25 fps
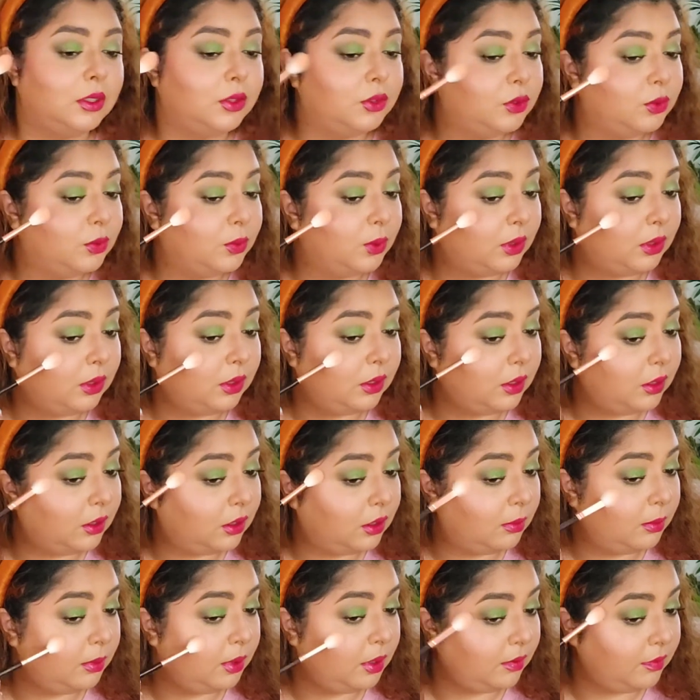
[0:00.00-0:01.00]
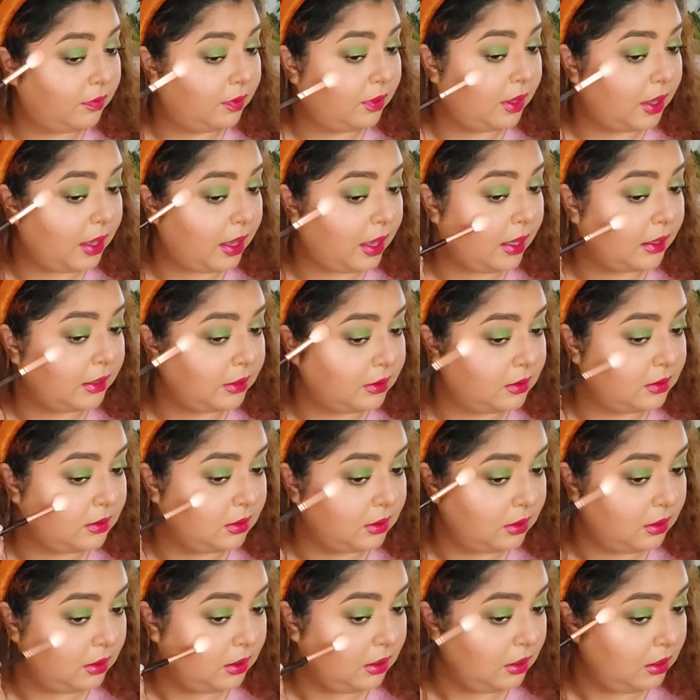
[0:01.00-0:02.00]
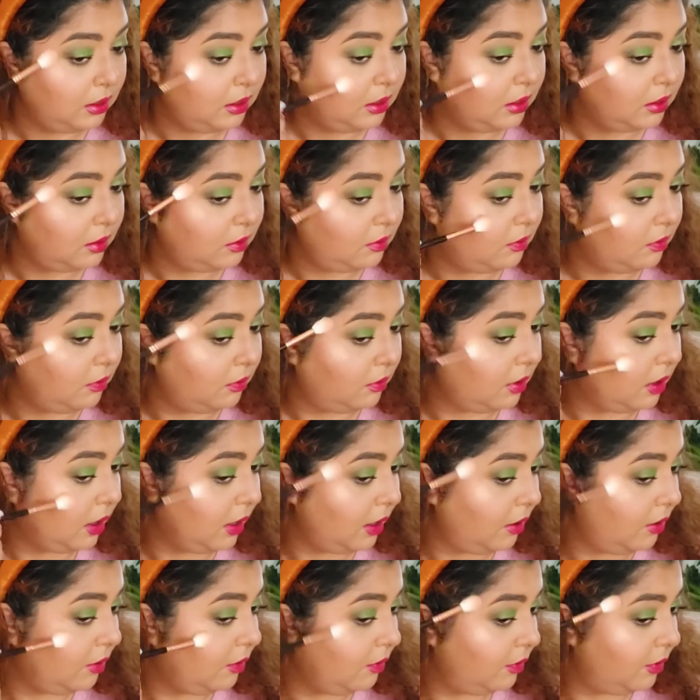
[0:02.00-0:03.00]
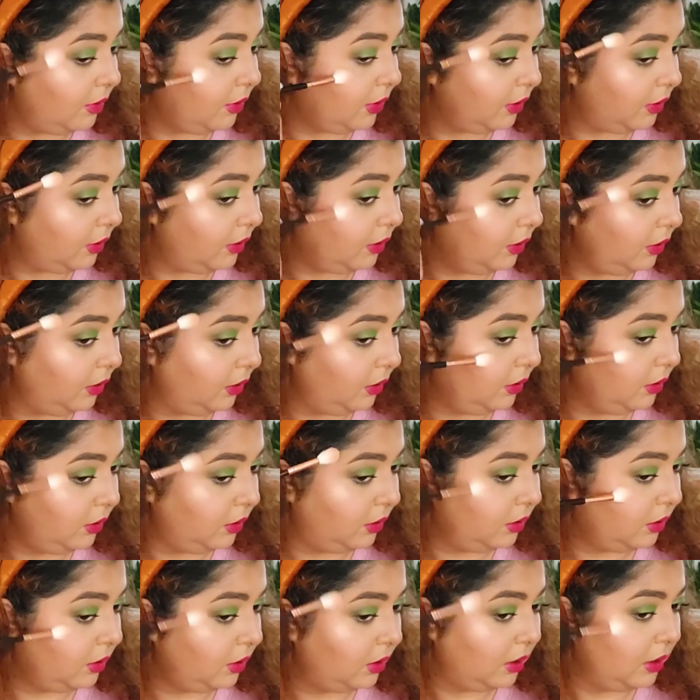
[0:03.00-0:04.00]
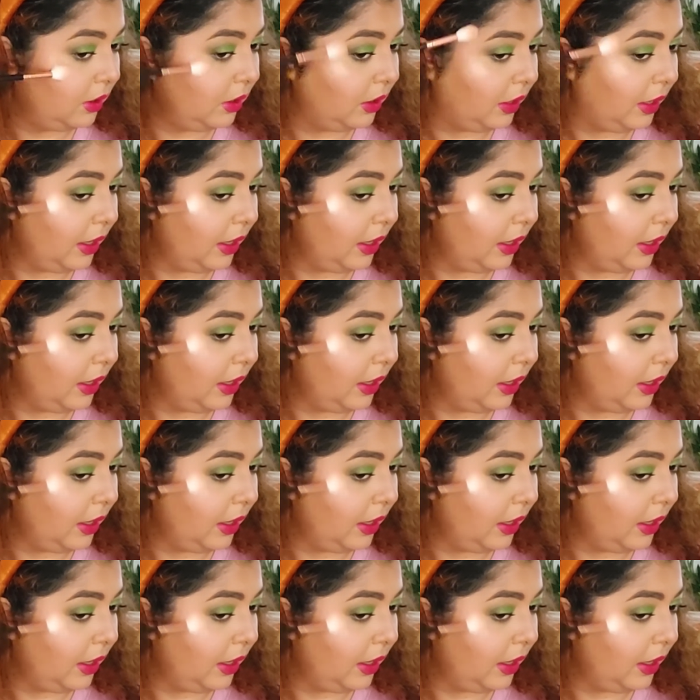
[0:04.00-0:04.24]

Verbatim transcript: I'm gonna do a little bit of that right over here.